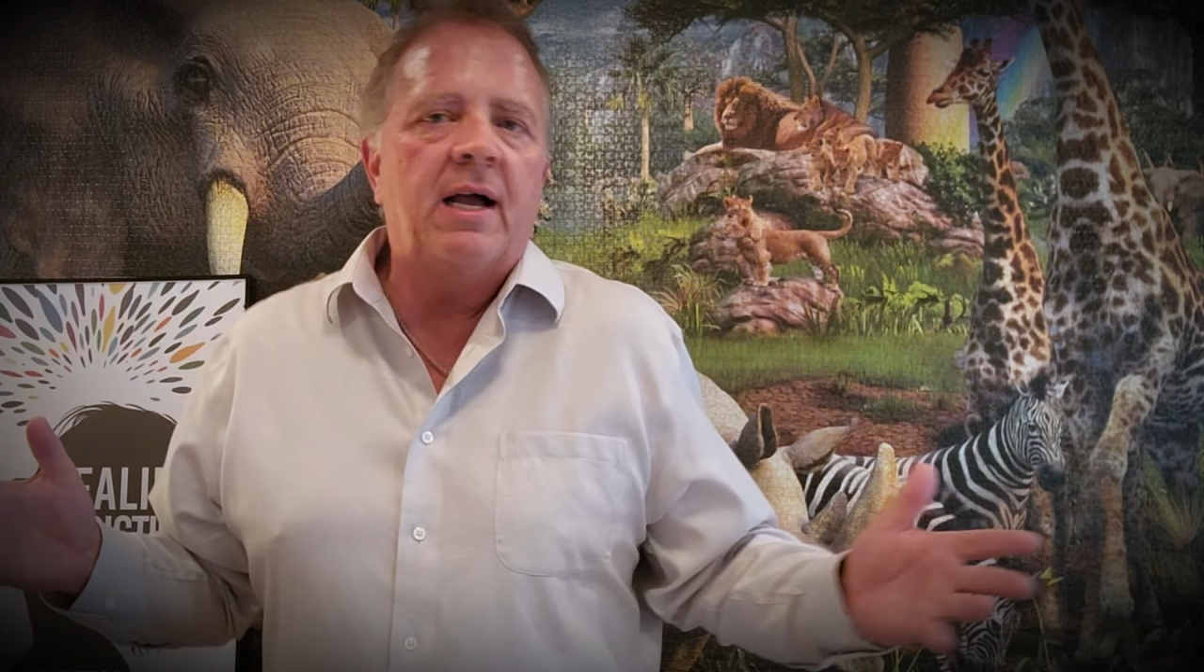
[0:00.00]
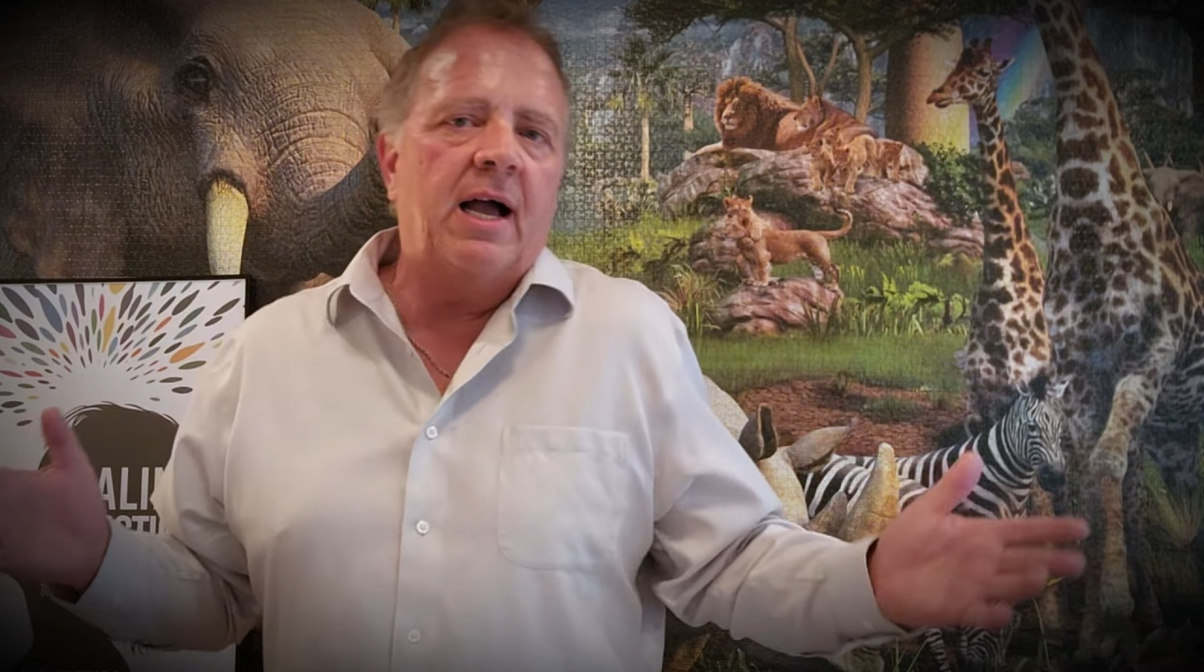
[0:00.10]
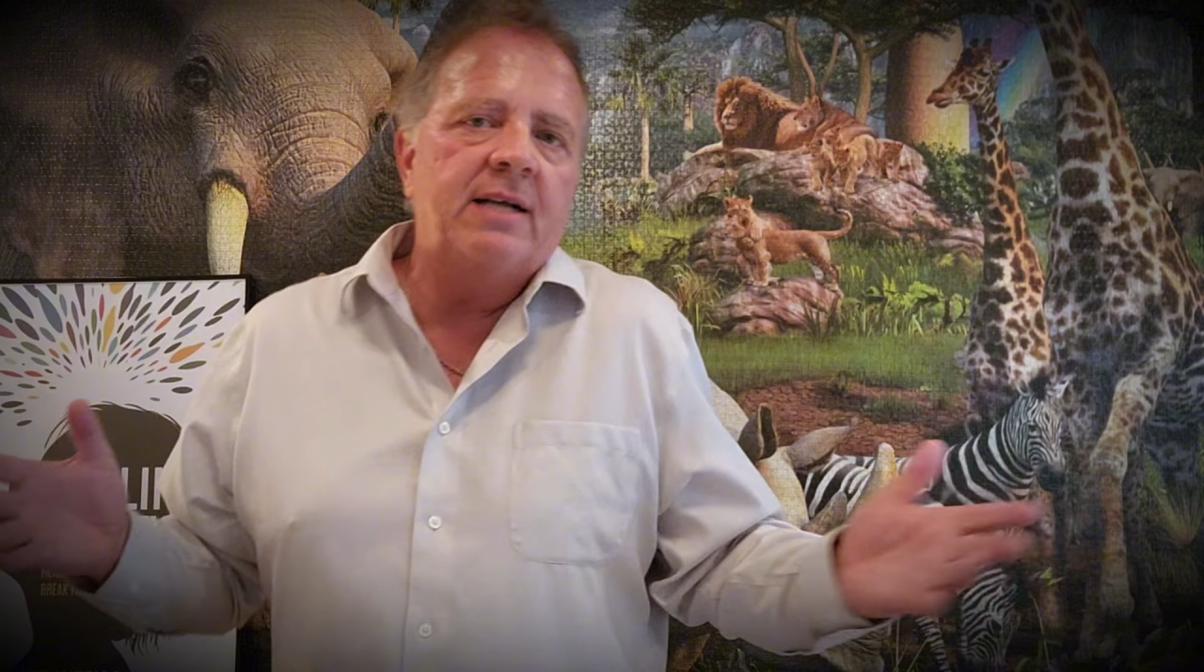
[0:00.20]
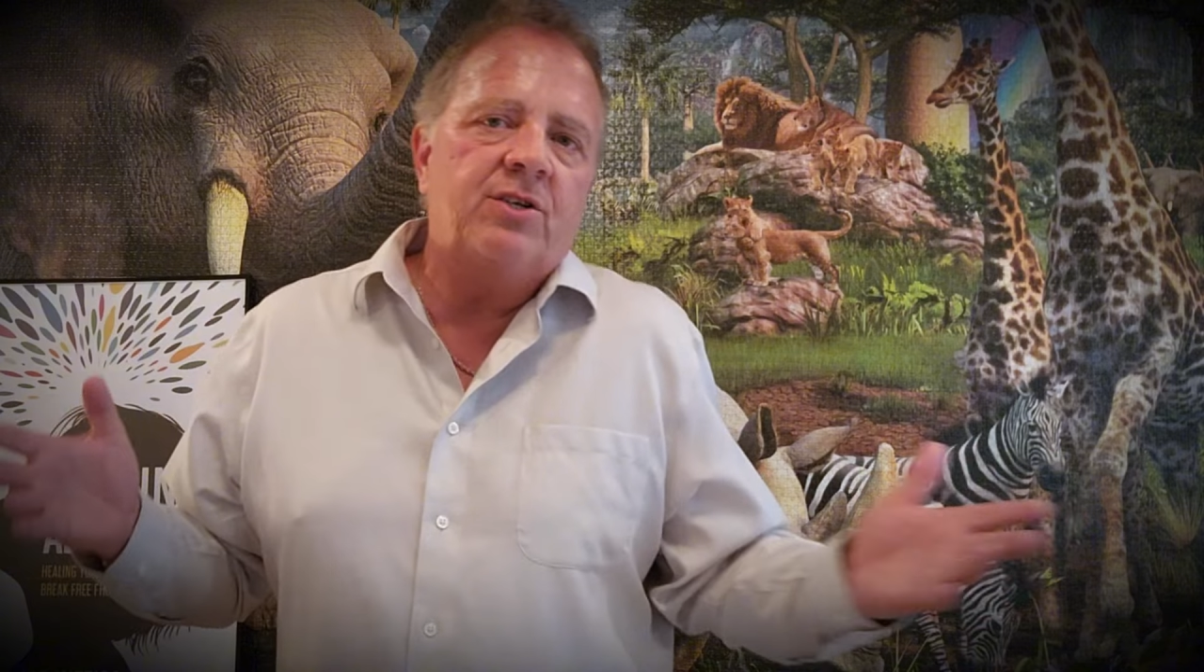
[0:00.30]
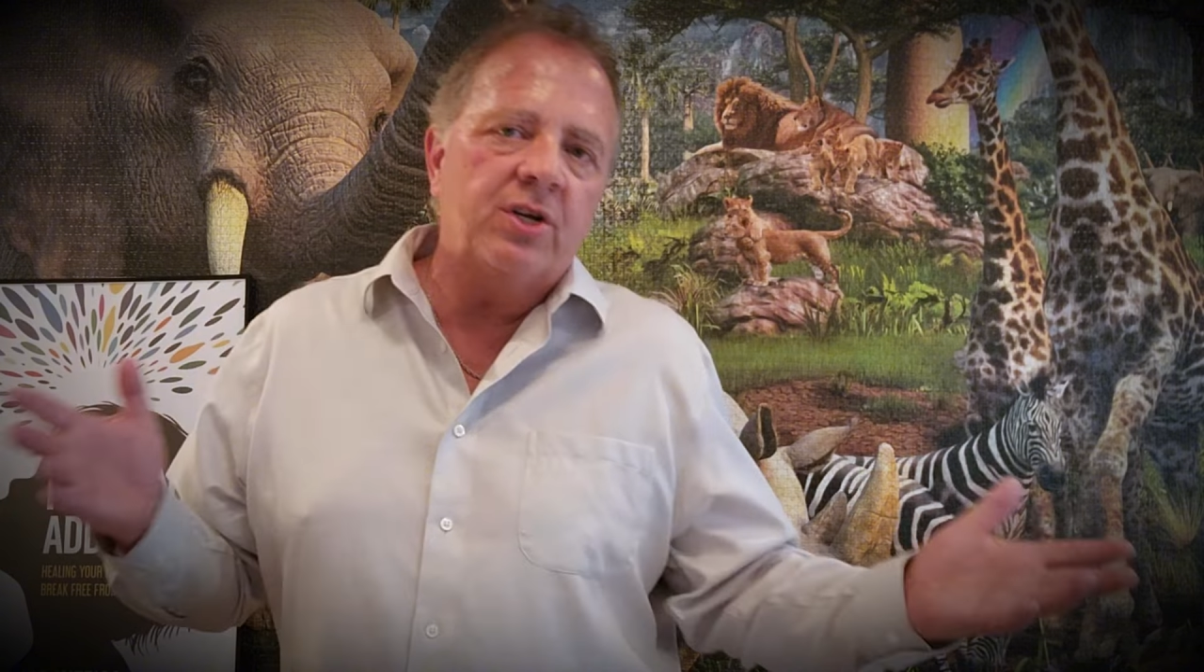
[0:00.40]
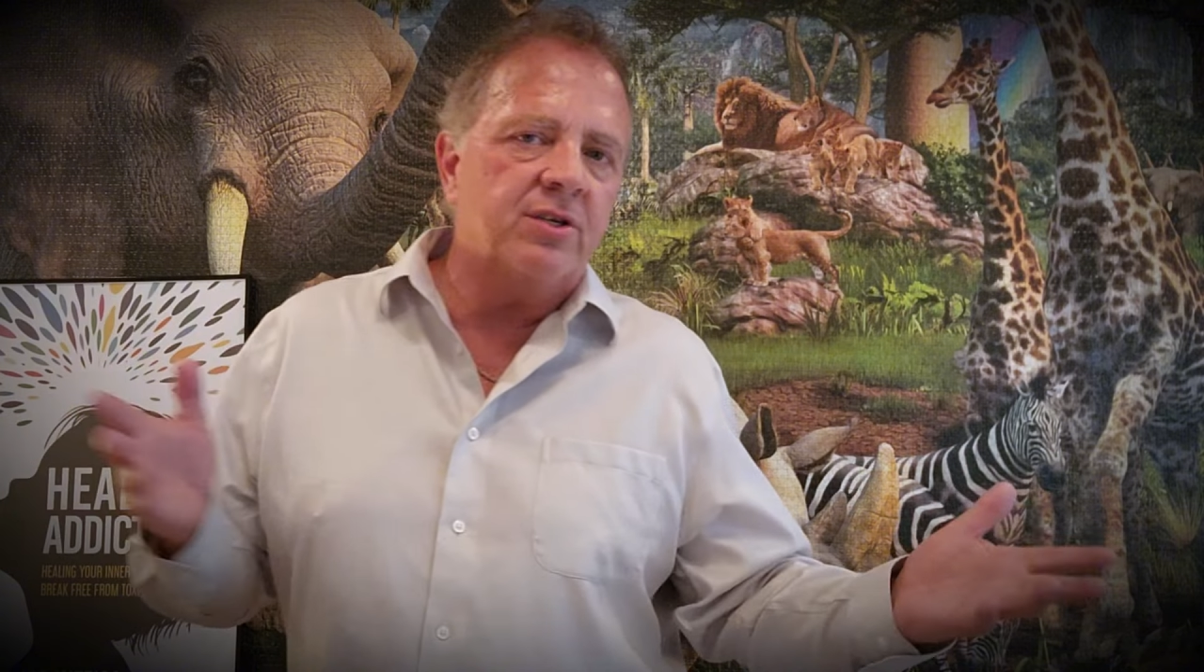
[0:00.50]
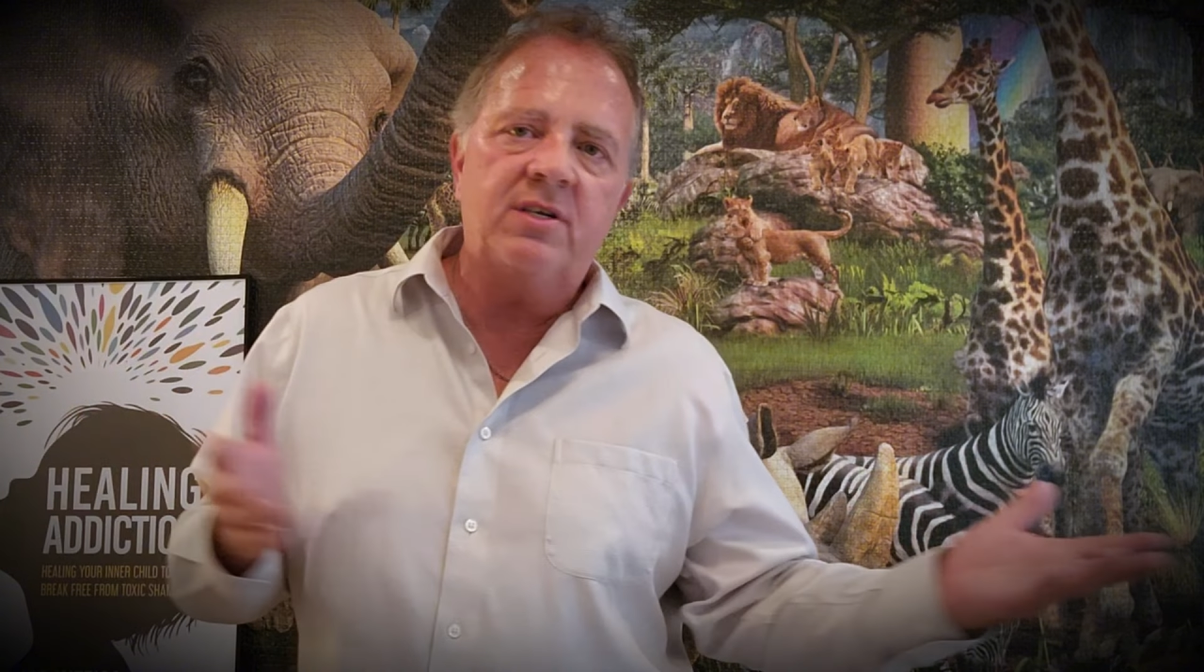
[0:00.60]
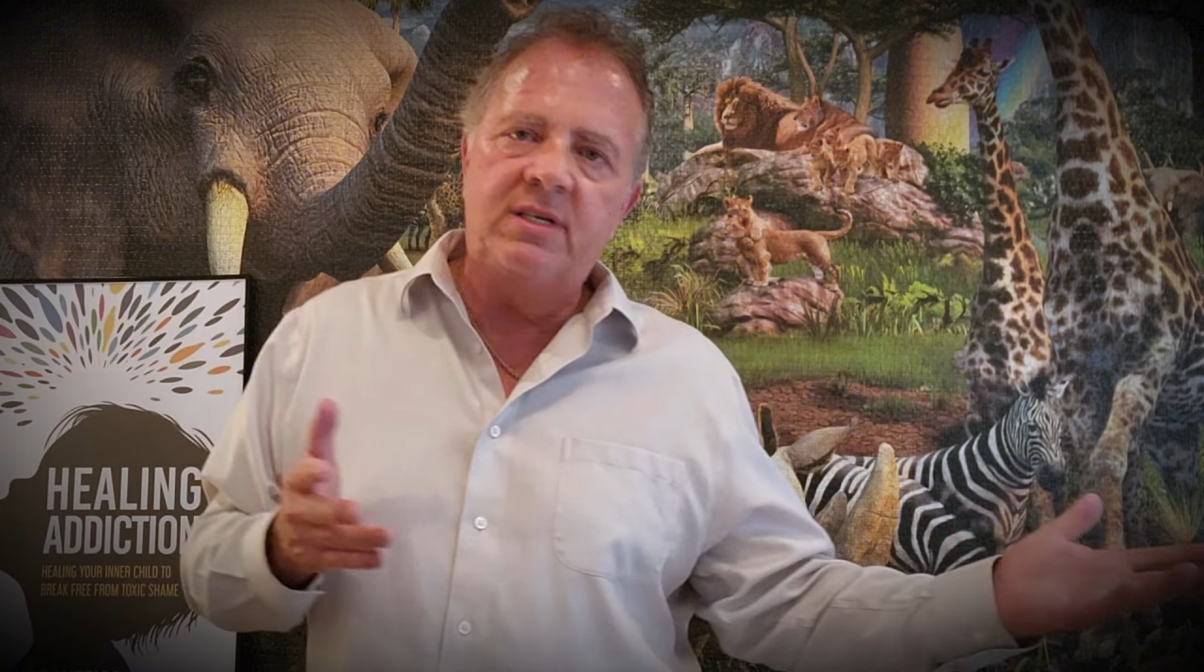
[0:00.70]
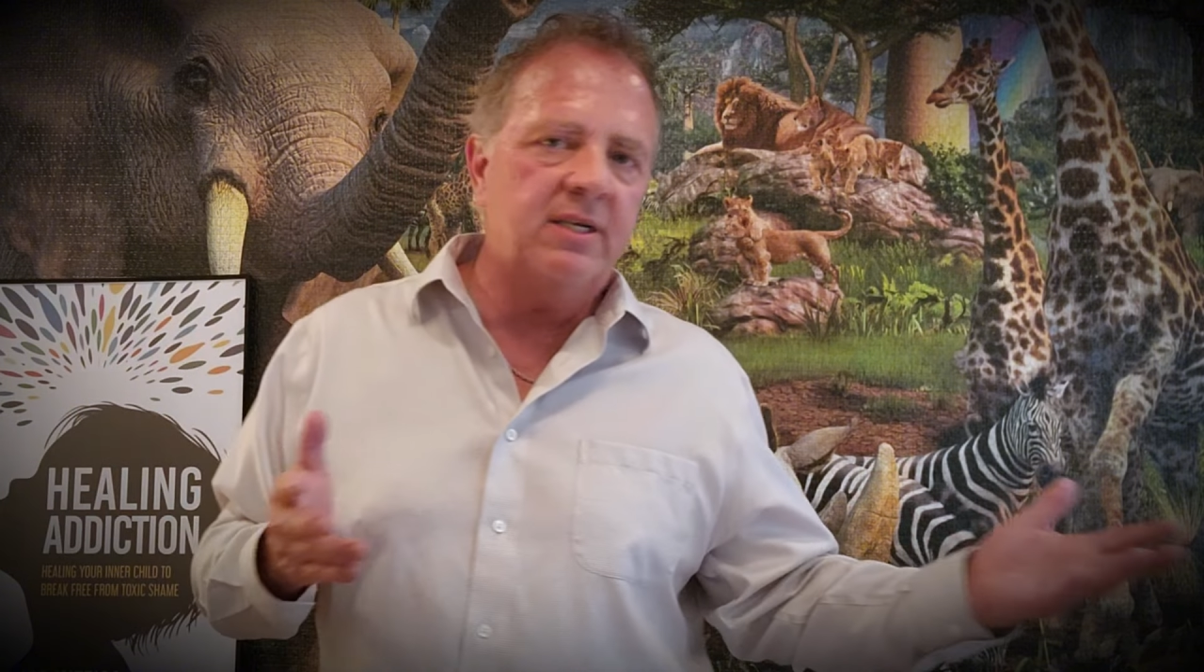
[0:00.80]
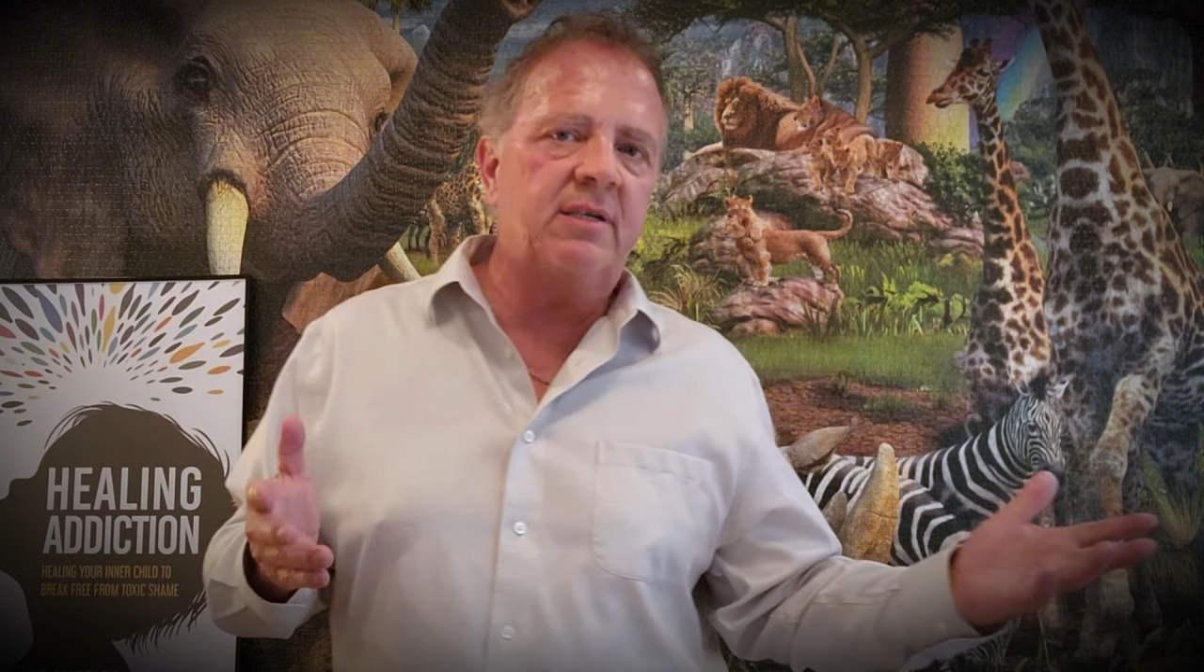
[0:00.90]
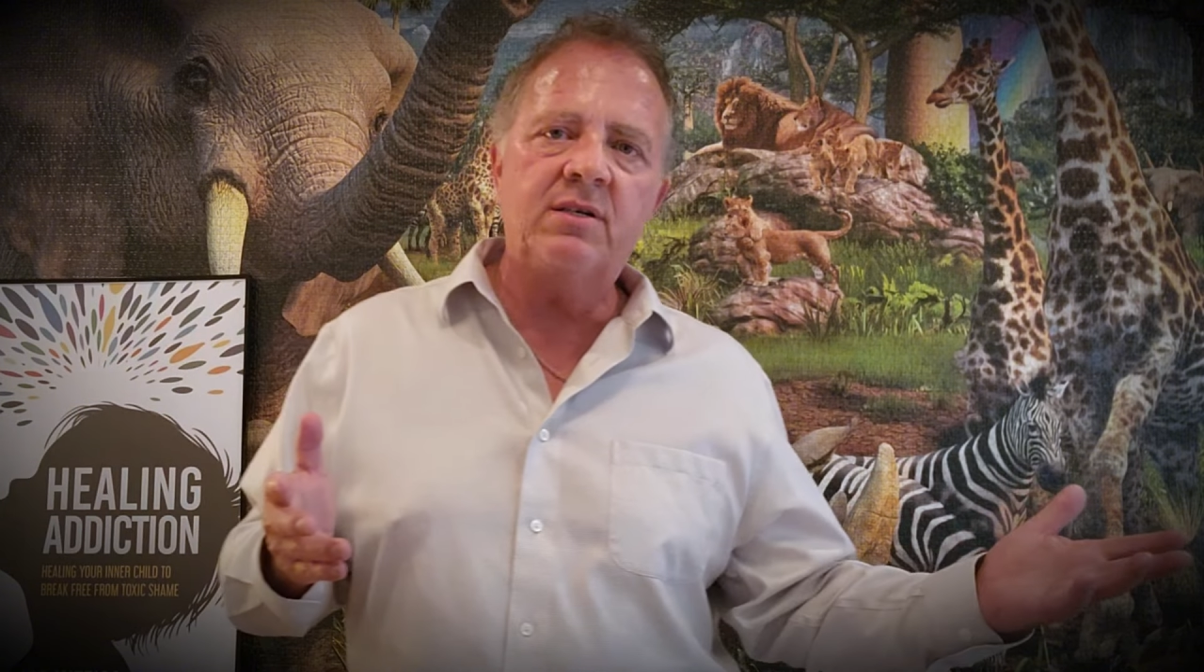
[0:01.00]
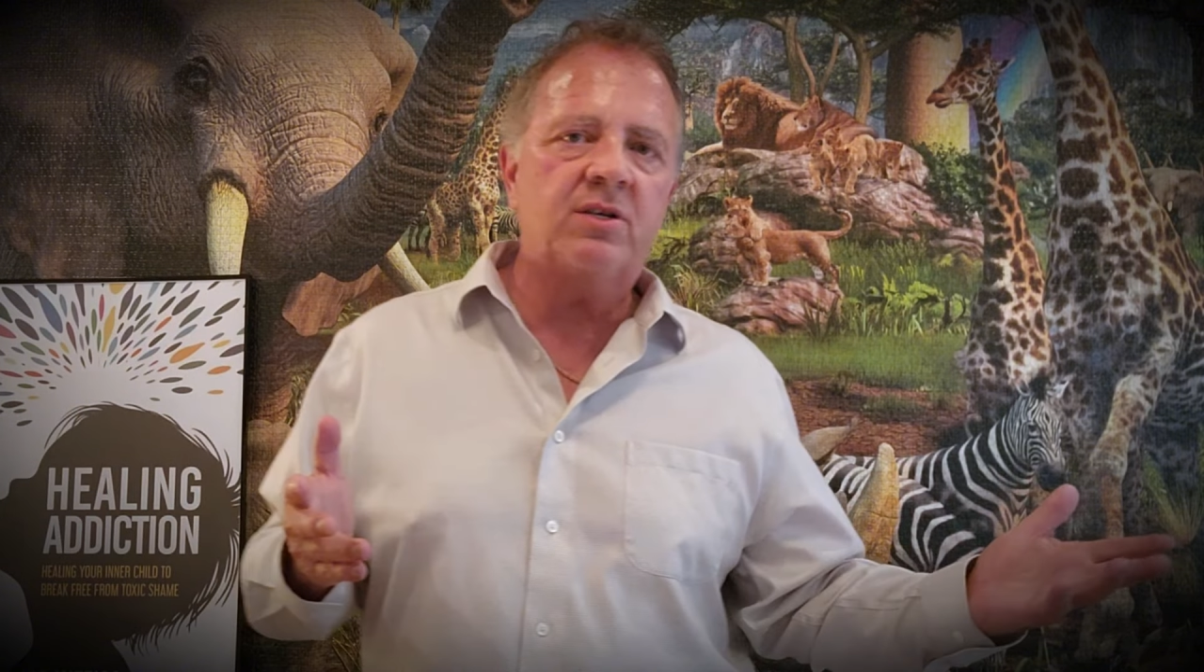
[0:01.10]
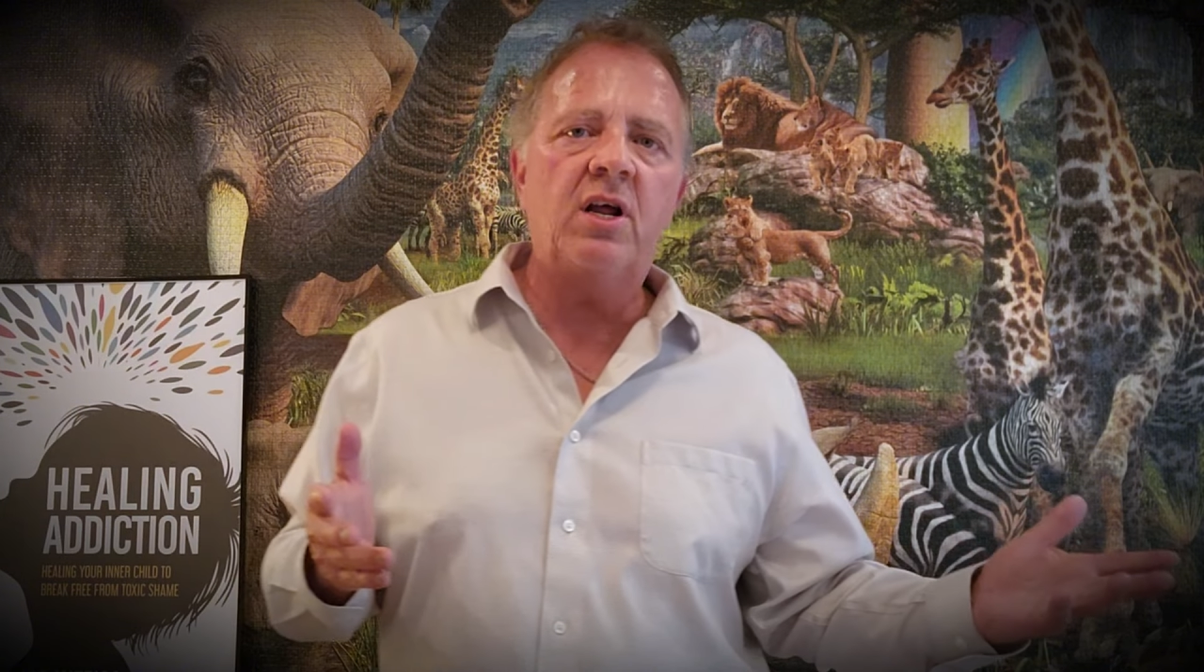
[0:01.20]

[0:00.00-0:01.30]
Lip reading: I just didn't